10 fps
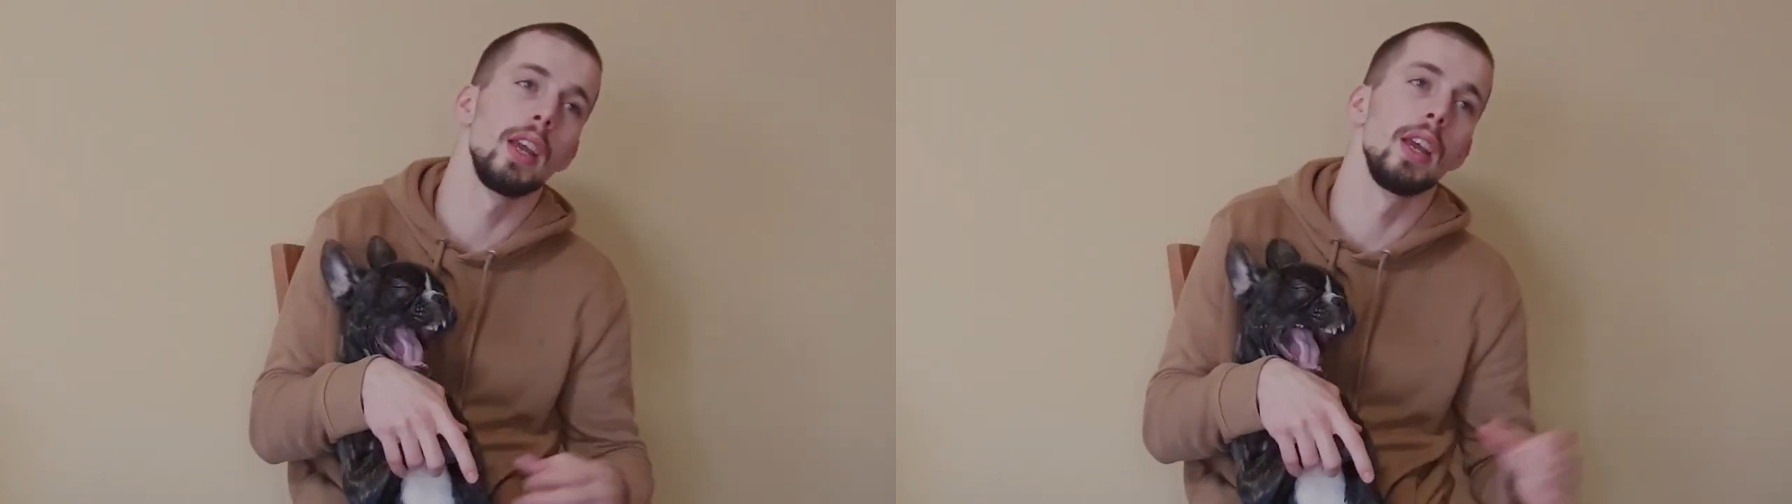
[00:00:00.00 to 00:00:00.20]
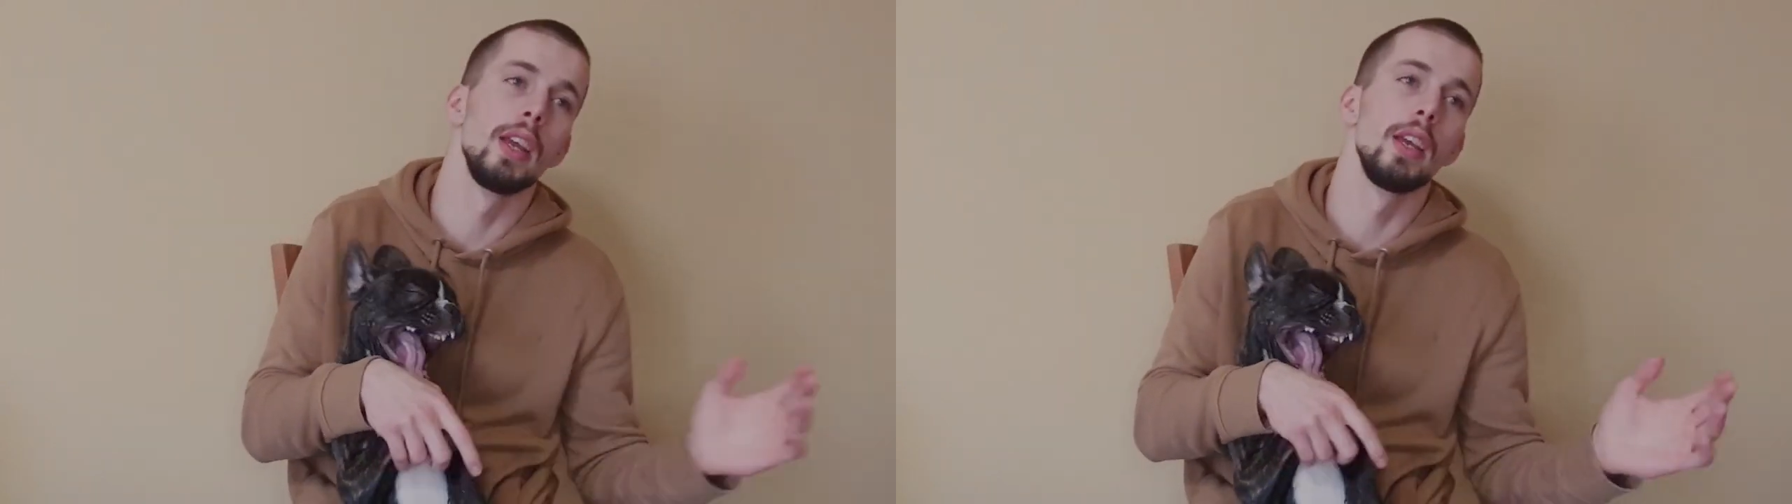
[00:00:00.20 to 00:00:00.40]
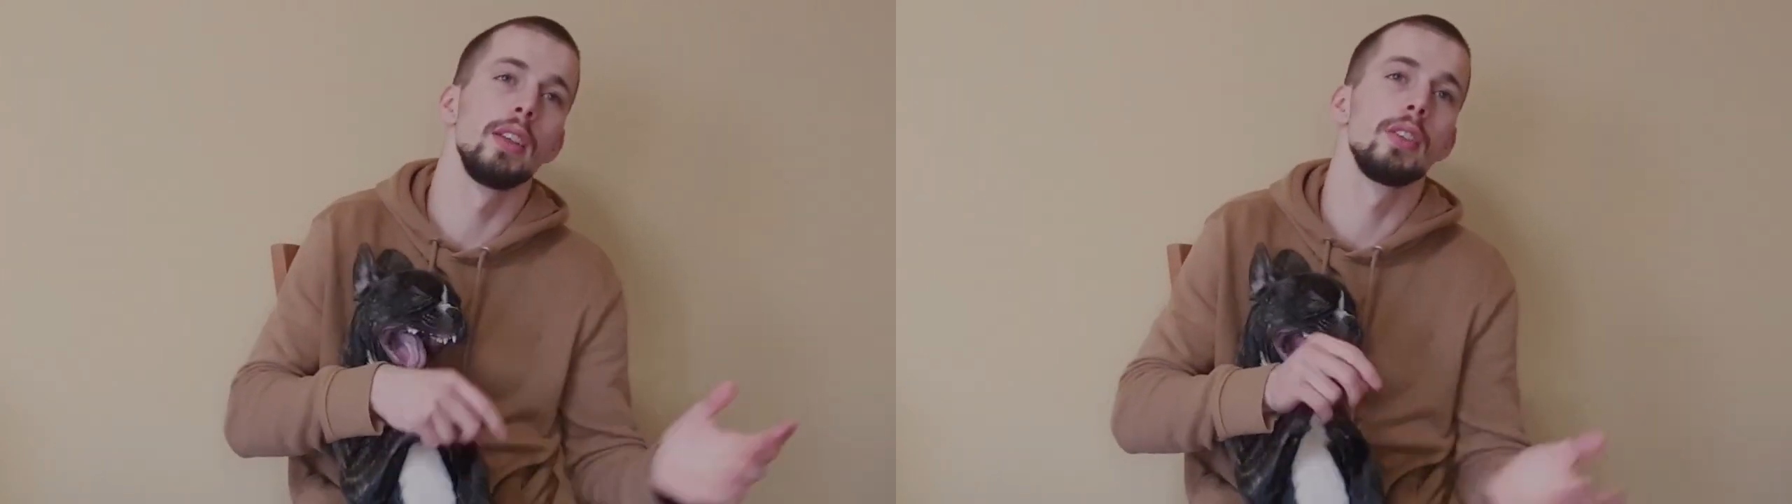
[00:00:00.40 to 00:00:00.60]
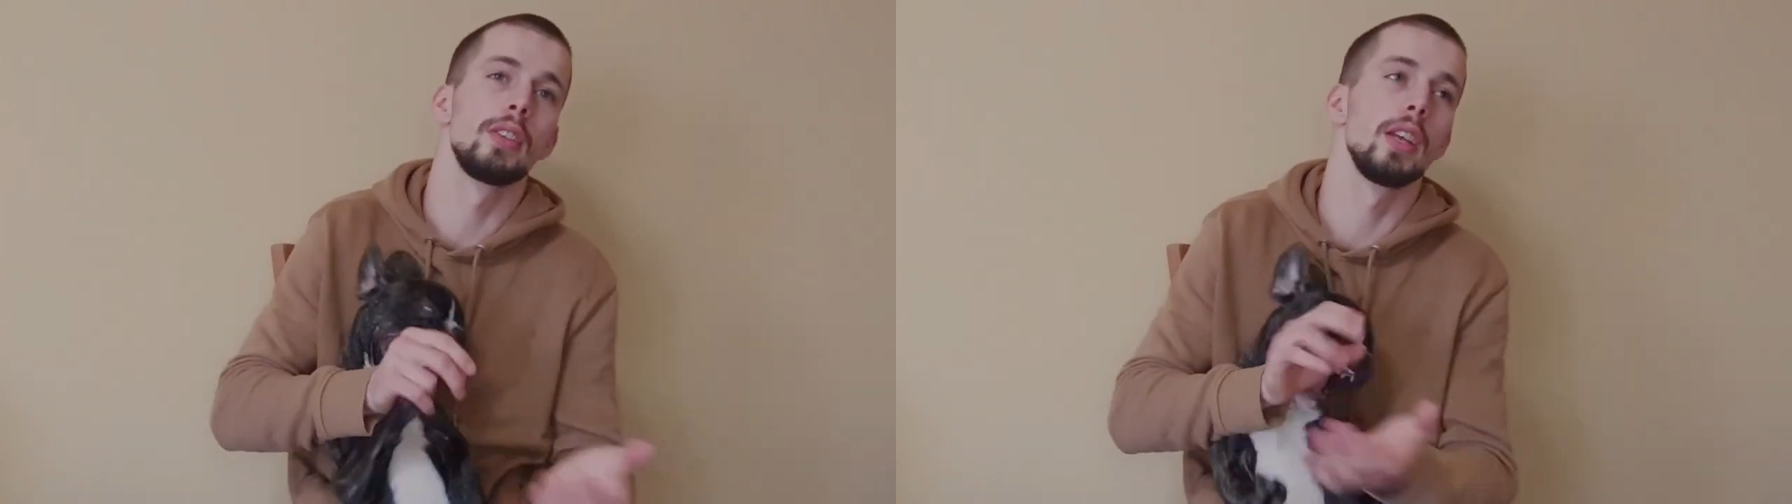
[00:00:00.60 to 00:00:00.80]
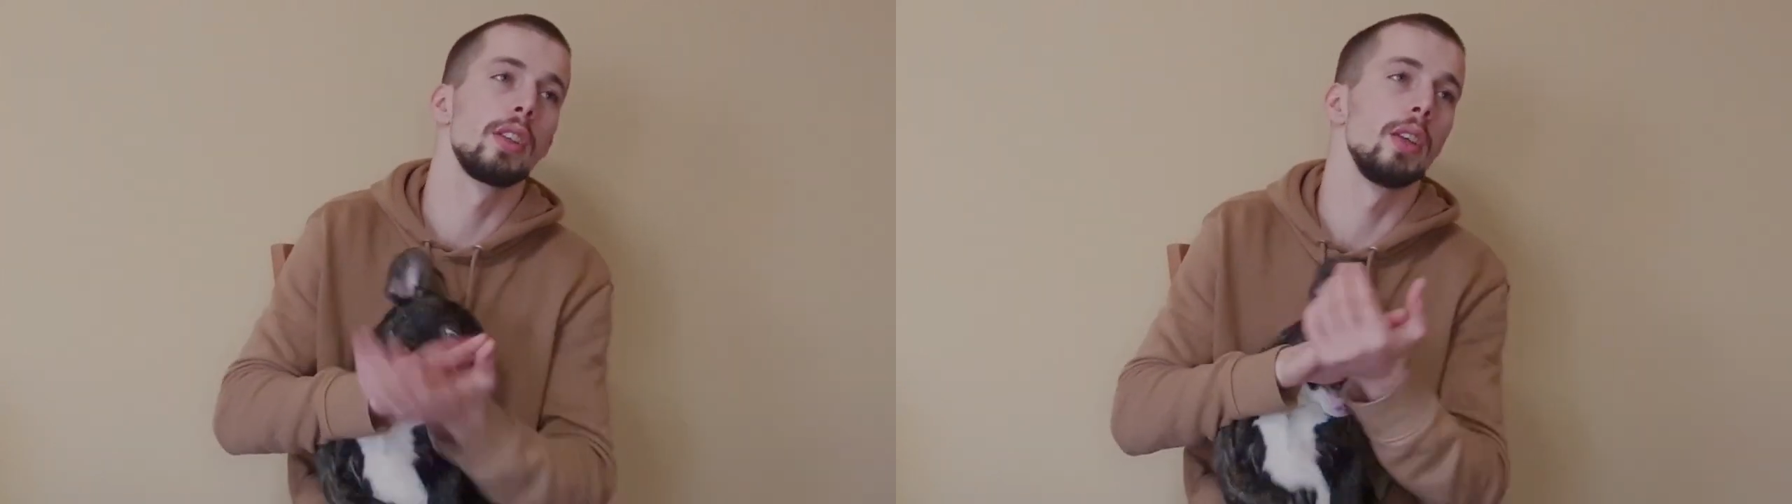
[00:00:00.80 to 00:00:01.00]
and
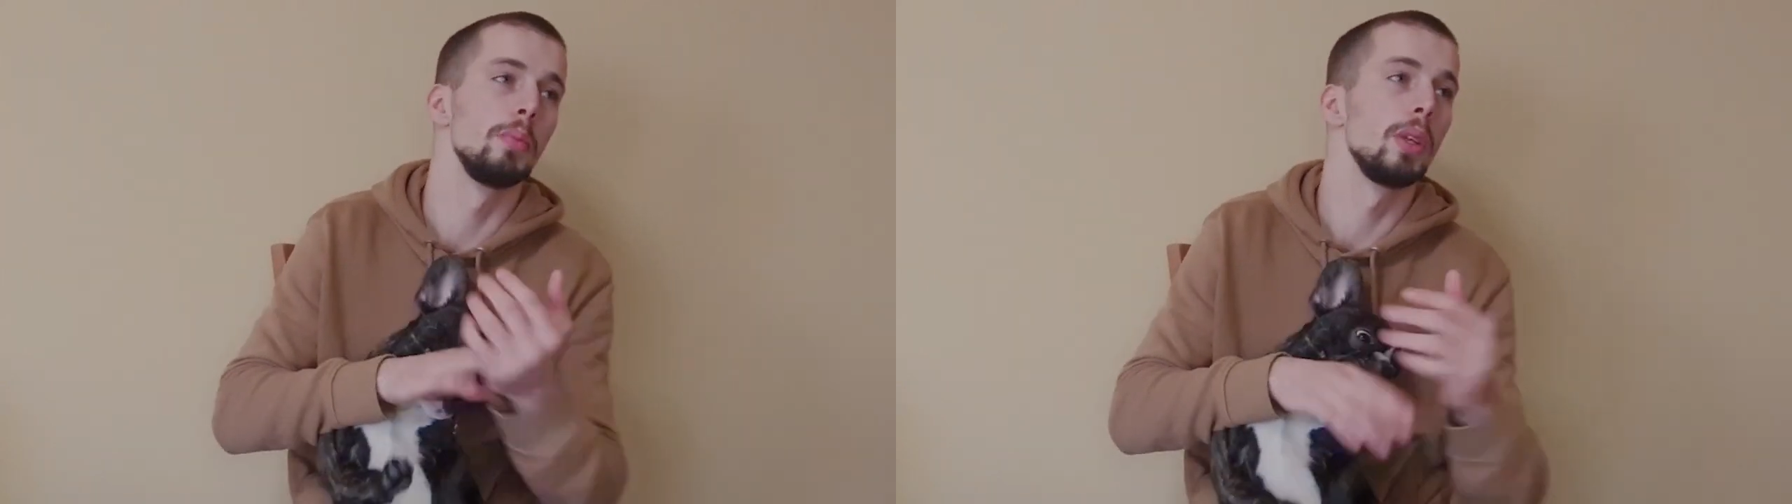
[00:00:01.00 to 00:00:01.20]
take 10